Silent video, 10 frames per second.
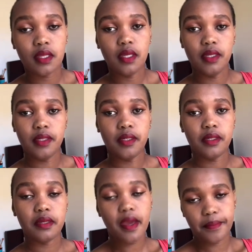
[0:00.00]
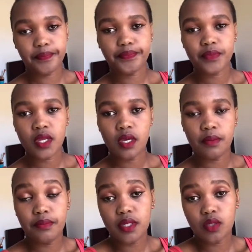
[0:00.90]
and yeah
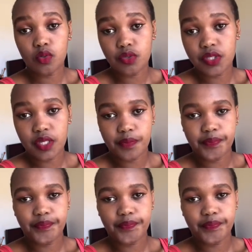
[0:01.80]
be in good shape